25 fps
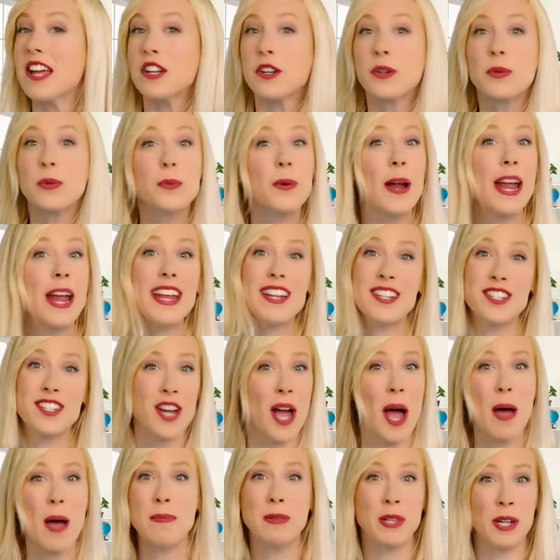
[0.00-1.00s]
Great
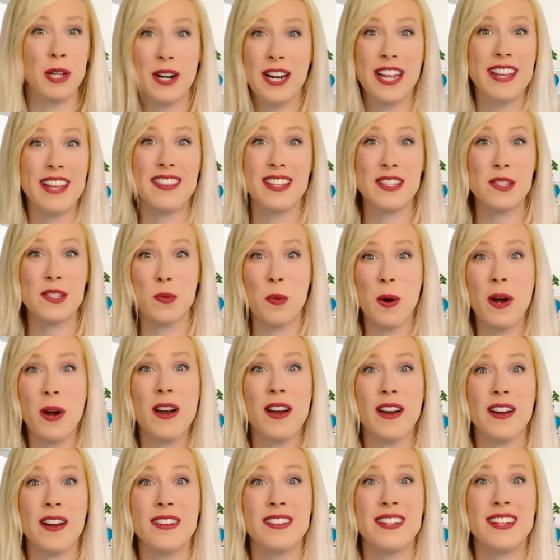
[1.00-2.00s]
job learning this
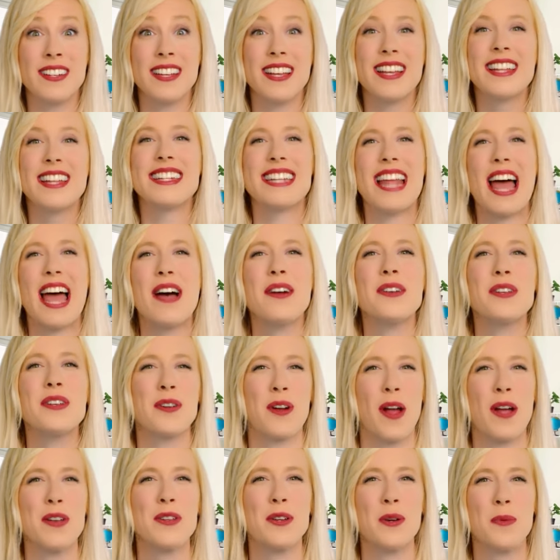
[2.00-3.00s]
word! Now you're
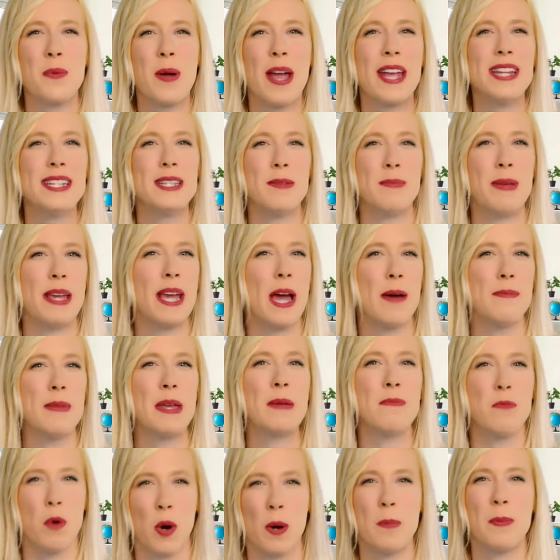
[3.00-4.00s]
on your way to becoming
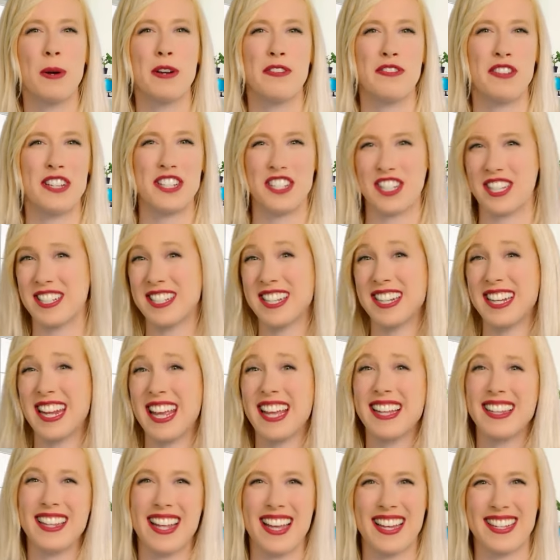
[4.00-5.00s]
more proficient in
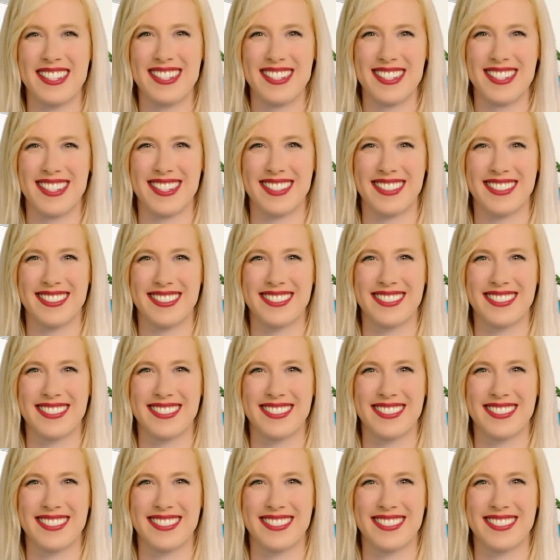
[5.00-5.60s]
English.